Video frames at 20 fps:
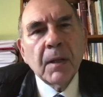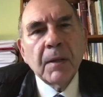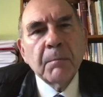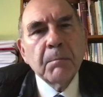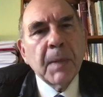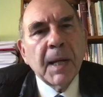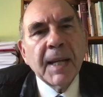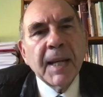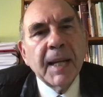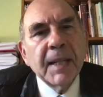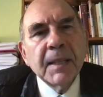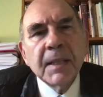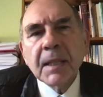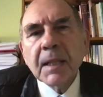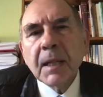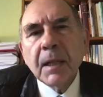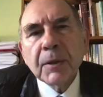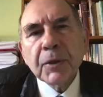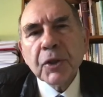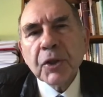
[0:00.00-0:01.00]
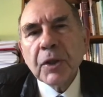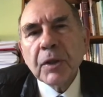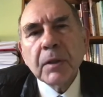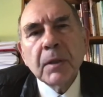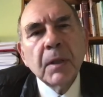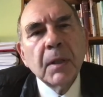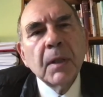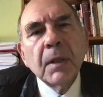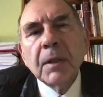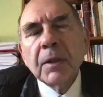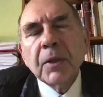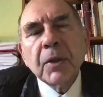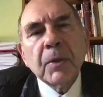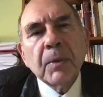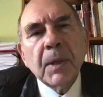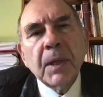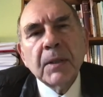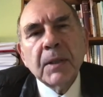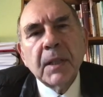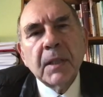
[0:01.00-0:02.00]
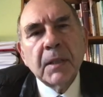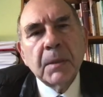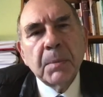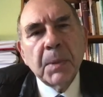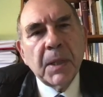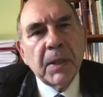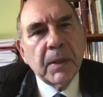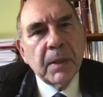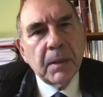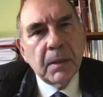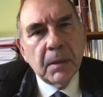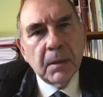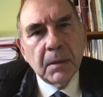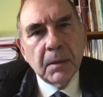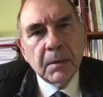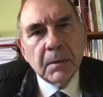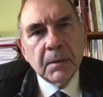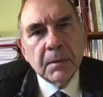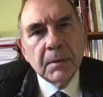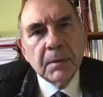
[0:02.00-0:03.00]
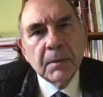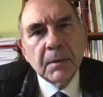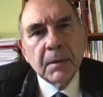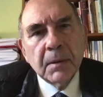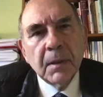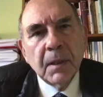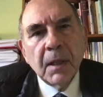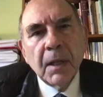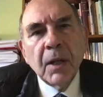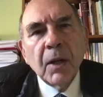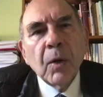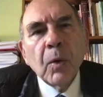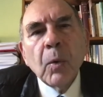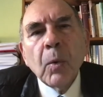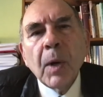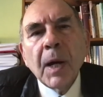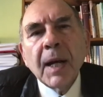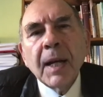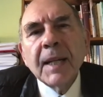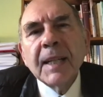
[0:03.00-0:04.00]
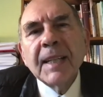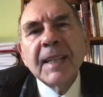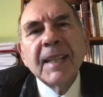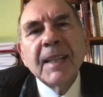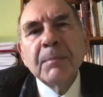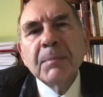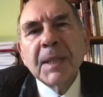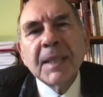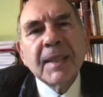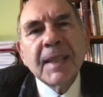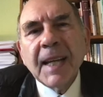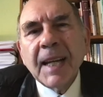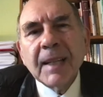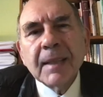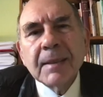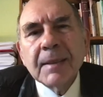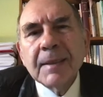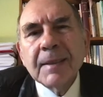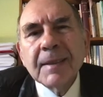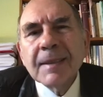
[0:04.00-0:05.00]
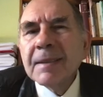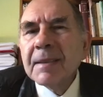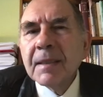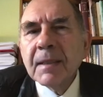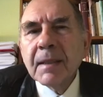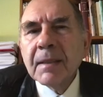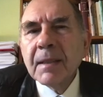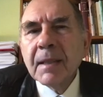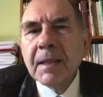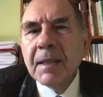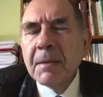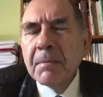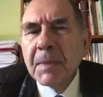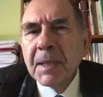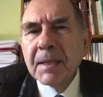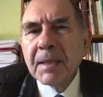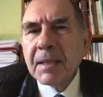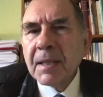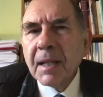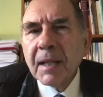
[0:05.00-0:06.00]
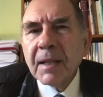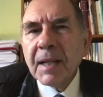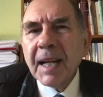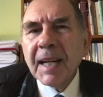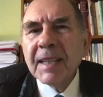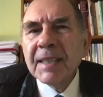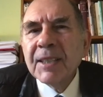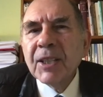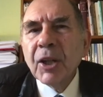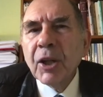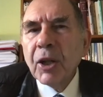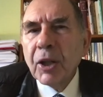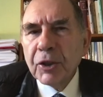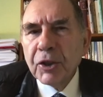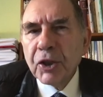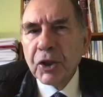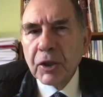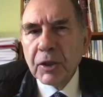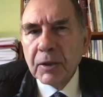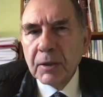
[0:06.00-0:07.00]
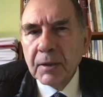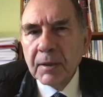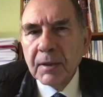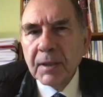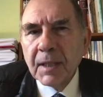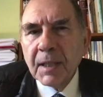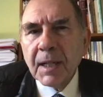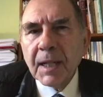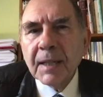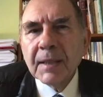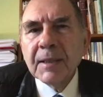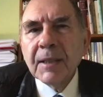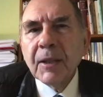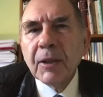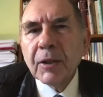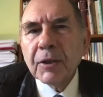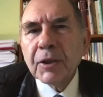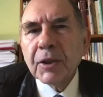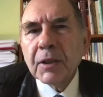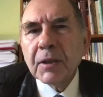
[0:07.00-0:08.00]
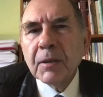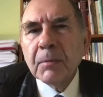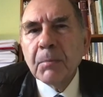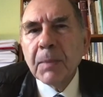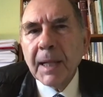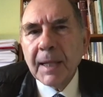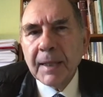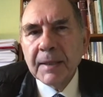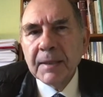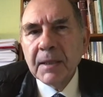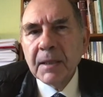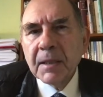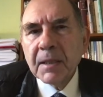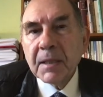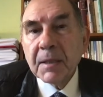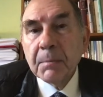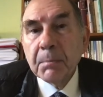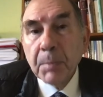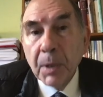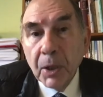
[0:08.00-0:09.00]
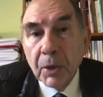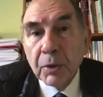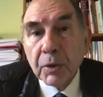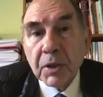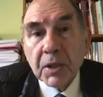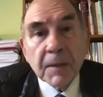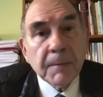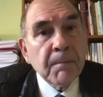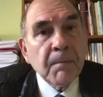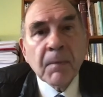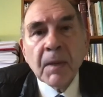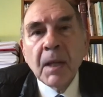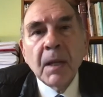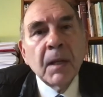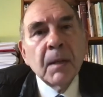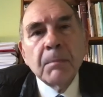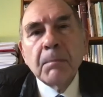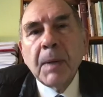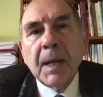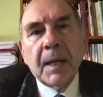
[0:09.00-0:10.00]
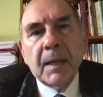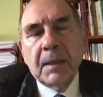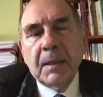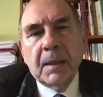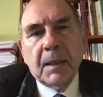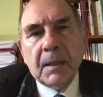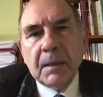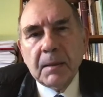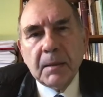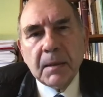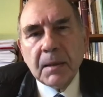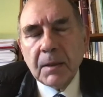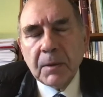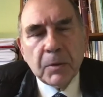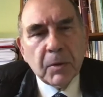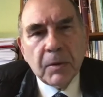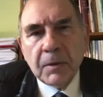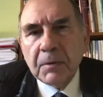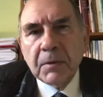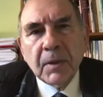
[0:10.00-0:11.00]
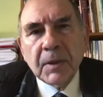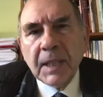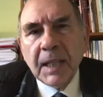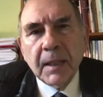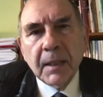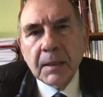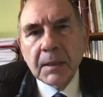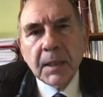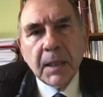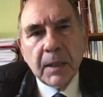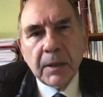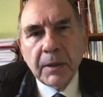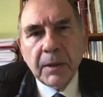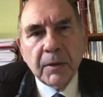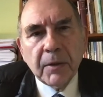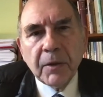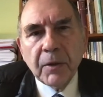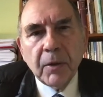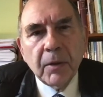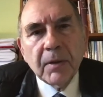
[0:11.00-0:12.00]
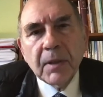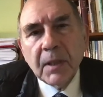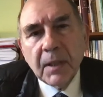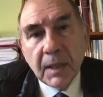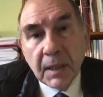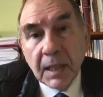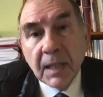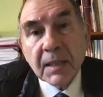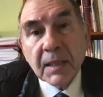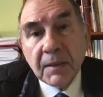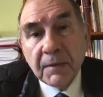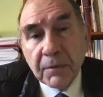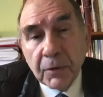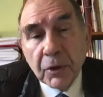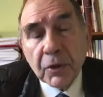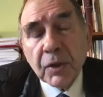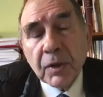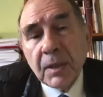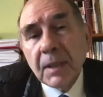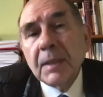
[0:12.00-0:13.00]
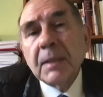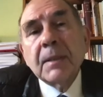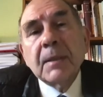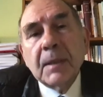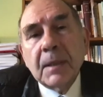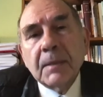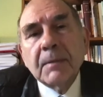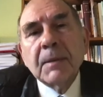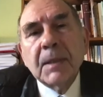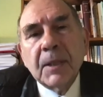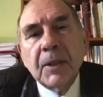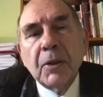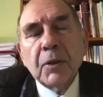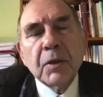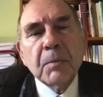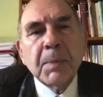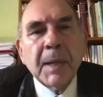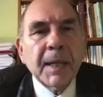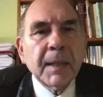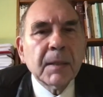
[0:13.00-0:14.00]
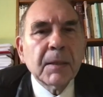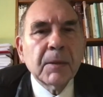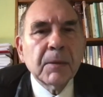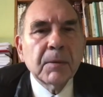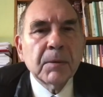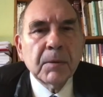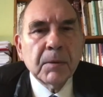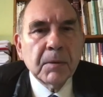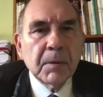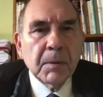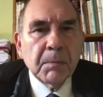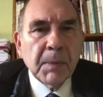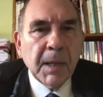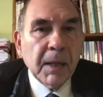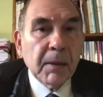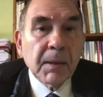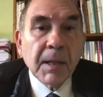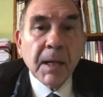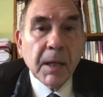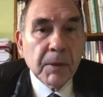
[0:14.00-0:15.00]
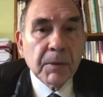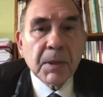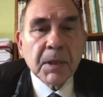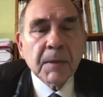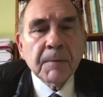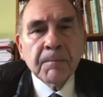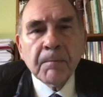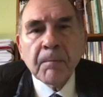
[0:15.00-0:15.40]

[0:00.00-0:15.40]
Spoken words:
by any culture throughout any period. Why limit that? The limits are ideological. They're ideological blinders imposed by some sort of totalitarian thought that has, unfortunately, it goes back to the Bauhaus